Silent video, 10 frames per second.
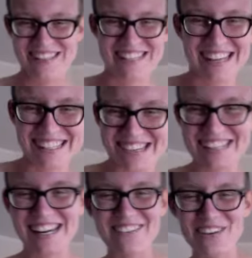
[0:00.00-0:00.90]
one just got
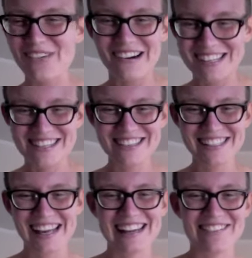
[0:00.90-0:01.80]
stretched out a bit more, so it's
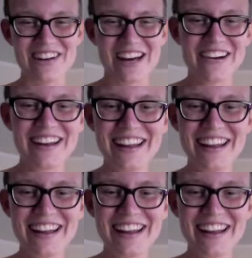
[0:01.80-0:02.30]
kind of evened out.